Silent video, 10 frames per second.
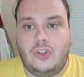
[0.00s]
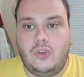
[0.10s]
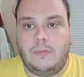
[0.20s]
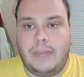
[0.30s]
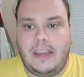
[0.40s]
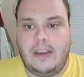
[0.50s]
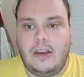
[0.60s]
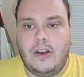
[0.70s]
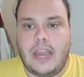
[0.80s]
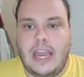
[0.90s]
back to
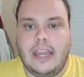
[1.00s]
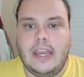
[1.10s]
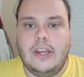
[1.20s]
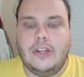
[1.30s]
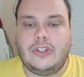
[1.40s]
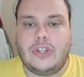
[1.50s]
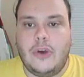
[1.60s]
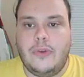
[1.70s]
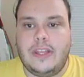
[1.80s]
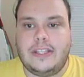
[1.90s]
me. Okay,
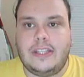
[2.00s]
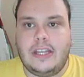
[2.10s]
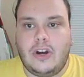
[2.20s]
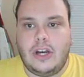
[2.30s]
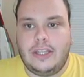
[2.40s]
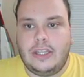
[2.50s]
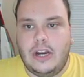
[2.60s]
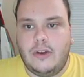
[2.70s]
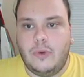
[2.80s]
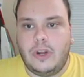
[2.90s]
so this would
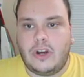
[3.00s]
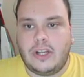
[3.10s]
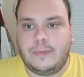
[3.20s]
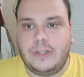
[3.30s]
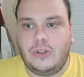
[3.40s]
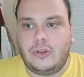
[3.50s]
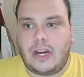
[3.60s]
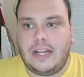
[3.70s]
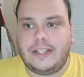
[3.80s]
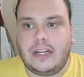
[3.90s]
have cost me
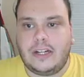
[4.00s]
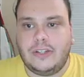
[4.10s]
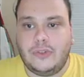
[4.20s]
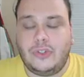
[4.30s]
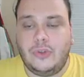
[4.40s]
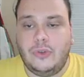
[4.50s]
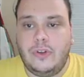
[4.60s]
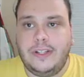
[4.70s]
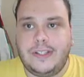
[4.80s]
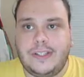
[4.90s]
2 credits here because it was
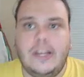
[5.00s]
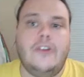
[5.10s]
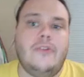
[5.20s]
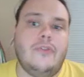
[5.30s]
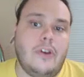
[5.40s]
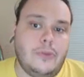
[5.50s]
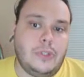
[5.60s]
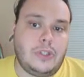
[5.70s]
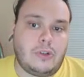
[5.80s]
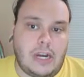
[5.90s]
2 units.
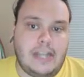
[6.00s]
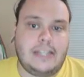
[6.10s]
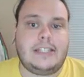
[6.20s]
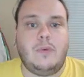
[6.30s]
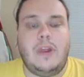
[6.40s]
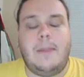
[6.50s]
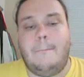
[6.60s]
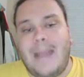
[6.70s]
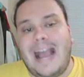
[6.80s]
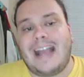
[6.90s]
Those credits
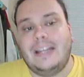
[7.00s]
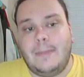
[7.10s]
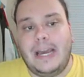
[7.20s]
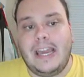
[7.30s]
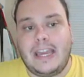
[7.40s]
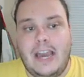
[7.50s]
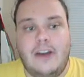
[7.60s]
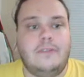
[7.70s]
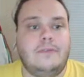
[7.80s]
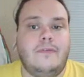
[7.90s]
went back into my
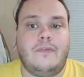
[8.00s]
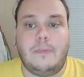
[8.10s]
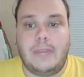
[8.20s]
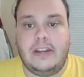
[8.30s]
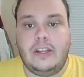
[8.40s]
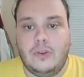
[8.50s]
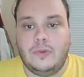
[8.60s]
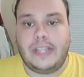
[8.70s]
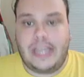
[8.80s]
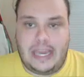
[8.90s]
account for me
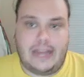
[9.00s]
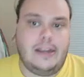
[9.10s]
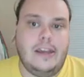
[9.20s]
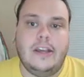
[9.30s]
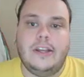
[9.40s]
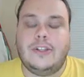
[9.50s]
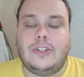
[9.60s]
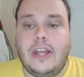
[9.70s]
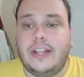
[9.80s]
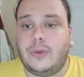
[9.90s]
to use again.
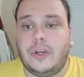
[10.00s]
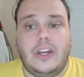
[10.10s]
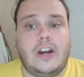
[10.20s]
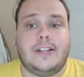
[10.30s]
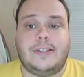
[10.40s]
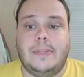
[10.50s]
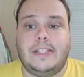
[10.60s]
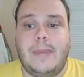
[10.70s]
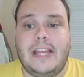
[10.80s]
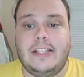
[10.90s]
So that's really
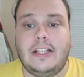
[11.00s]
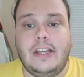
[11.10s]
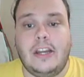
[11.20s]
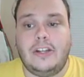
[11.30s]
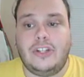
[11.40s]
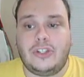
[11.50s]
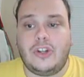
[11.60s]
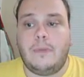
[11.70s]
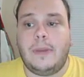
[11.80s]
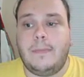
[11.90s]
awesome. It's basically going
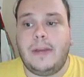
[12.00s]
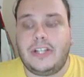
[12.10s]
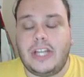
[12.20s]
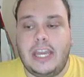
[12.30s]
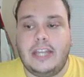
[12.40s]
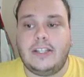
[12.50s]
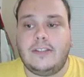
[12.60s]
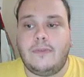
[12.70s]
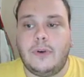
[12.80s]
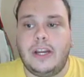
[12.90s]
to just open a bunch of
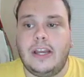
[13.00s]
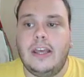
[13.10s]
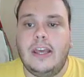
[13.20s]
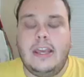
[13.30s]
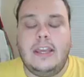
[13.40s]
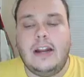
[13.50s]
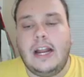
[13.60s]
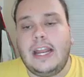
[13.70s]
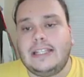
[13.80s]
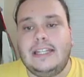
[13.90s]
cases for you.
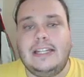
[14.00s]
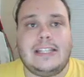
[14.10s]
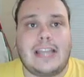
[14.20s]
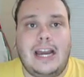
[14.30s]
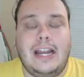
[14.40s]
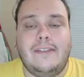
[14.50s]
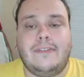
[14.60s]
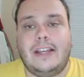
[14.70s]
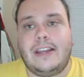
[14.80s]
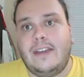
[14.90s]
I guess it is
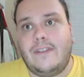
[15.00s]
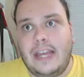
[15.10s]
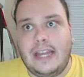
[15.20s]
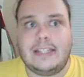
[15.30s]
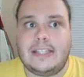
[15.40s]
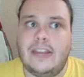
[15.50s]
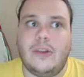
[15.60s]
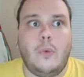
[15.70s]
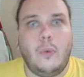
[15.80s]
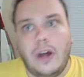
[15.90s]
kind of like, if I had
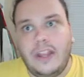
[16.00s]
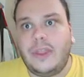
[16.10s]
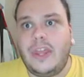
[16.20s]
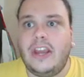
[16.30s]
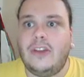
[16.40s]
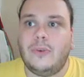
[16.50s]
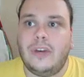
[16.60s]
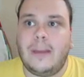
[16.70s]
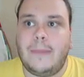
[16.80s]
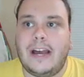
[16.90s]
to say the one
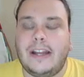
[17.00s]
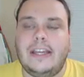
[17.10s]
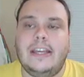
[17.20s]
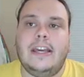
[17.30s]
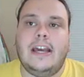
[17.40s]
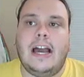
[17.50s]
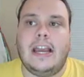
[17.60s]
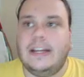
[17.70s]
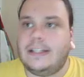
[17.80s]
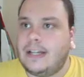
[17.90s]
thing annoying about it,
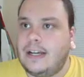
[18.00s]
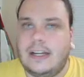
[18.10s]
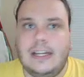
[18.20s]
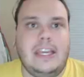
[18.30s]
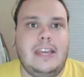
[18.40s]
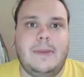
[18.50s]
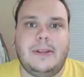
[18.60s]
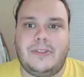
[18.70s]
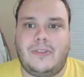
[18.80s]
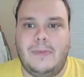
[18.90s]
I get a ton of
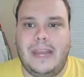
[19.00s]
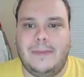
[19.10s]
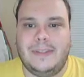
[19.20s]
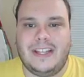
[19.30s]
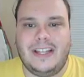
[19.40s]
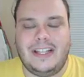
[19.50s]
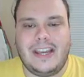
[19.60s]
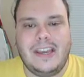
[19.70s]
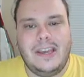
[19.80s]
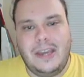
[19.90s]
emails from
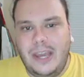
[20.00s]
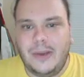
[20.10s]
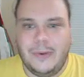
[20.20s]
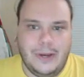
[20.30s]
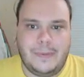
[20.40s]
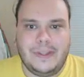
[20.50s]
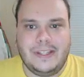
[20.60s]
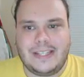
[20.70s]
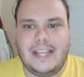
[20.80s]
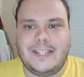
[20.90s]
Amazon like, hey, we
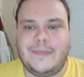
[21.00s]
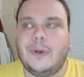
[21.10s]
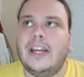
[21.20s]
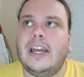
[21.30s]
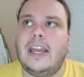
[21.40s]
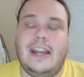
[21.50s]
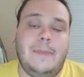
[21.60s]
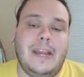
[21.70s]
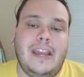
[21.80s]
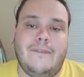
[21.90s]
opened this case for you,
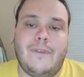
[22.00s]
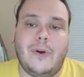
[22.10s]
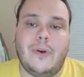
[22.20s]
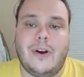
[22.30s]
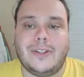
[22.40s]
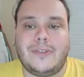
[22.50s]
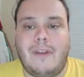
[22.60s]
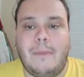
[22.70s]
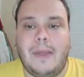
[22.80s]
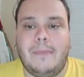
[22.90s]
and I've been getting phone
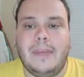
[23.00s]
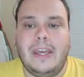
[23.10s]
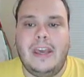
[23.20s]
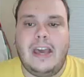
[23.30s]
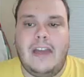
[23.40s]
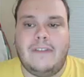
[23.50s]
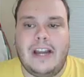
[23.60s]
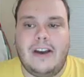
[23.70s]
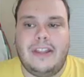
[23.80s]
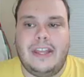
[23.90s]
calls from them
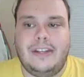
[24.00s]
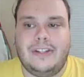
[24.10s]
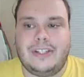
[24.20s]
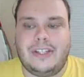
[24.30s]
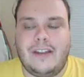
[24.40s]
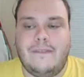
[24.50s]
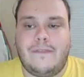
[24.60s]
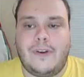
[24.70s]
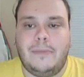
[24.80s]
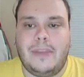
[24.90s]
every now and then just
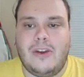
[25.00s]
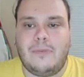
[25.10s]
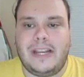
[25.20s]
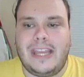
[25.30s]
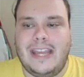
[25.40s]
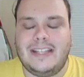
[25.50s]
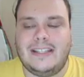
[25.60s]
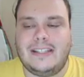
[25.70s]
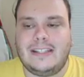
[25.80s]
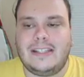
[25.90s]
to confirm the open
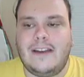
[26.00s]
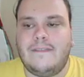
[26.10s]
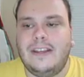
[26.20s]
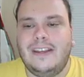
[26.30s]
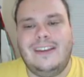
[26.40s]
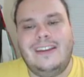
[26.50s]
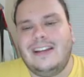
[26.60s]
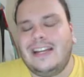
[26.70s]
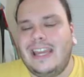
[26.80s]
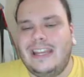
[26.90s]
cases and stuff.
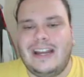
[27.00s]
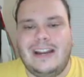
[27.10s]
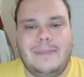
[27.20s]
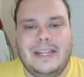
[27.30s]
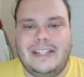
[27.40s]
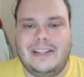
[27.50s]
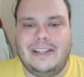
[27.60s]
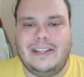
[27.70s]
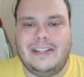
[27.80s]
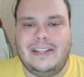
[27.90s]
And again, not a
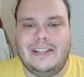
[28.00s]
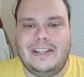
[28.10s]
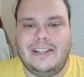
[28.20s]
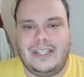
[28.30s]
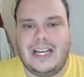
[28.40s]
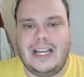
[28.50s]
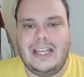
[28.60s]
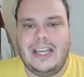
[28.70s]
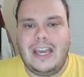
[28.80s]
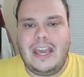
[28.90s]
big deal. You can always,
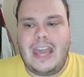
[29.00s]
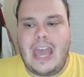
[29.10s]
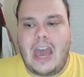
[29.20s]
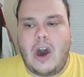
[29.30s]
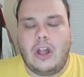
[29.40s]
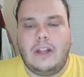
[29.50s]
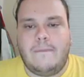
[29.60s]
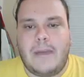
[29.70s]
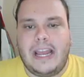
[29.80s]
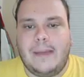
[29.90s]

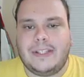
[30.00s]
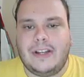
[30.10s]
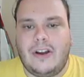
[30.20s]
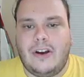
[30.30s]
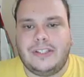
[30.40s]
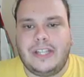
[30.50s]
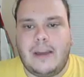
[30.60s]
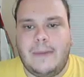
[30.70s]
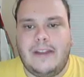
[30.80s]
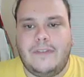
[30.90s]
all of my Amazon
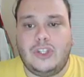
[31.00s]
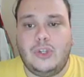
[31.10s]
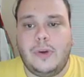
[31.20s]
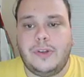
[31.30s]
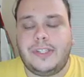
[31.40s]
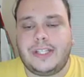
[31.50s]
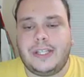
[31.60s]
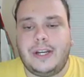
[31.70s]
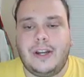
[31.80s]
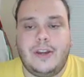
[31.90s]
calls, they come out of a
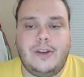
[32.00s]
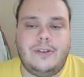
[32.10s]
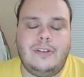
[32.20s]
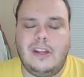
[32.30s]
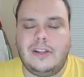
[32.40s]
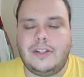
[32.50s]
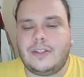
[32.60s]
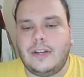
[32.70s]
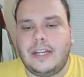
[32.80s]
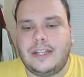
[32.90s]
206 area code.
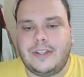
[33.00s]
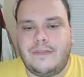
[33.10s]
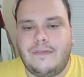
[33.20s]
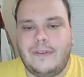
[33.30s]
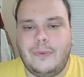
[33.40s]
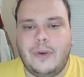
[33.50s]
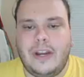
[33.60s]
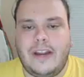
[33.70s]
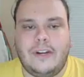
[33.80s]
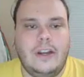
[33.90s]
Just don't answer the
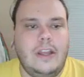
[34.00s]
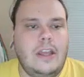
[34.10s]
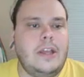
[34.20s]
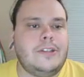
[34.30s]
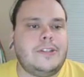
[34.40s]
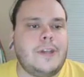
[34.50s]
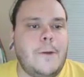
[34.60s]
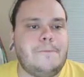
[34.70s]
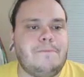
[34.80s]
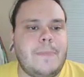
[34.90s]
phone, whatever.
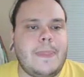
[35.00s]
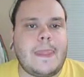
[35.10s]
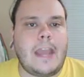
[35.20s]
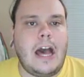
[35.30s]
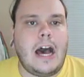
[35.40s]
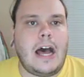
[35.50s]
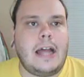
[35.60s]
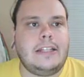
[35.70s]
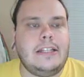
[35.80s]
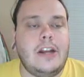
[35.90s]
So,
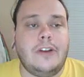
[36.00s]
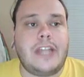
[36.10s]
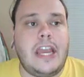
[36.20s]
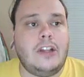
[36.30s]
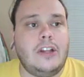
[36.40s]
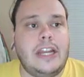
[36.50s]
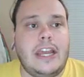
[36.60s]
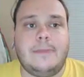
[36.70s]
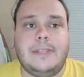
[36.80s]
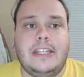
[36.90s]
take
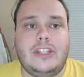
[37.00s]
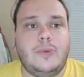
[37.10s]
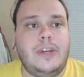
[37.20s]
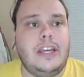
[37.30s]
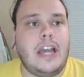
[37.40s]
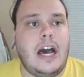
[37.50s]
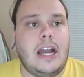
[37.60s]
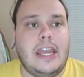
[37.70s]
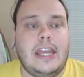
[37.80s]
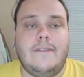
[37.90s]
a look at AMZSuite.